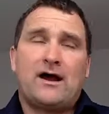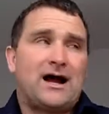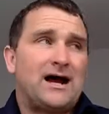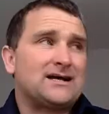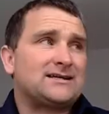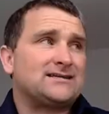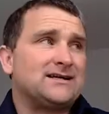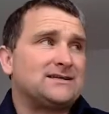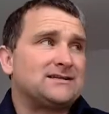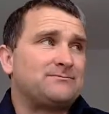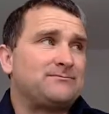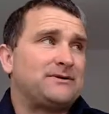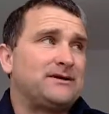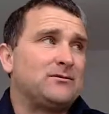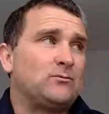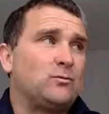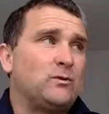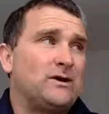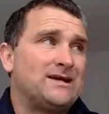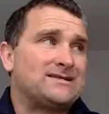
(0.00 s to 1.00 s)
assets
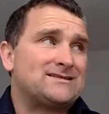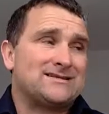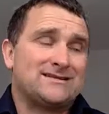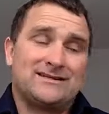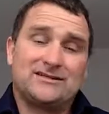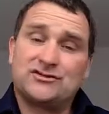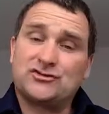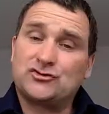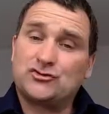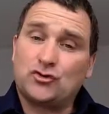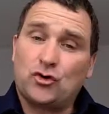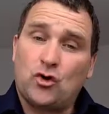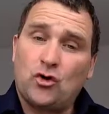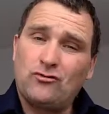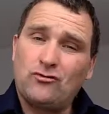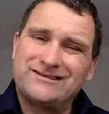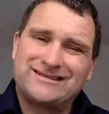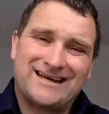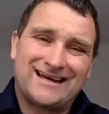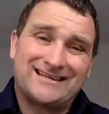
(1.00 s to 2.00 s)
being wasted in
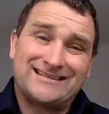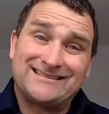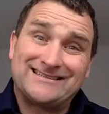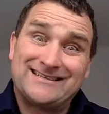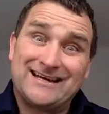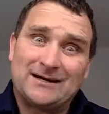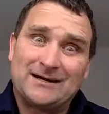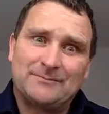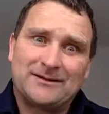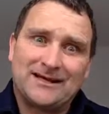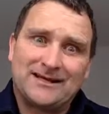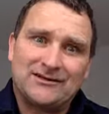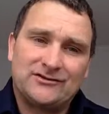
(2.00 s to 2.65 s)
storage, getting damp,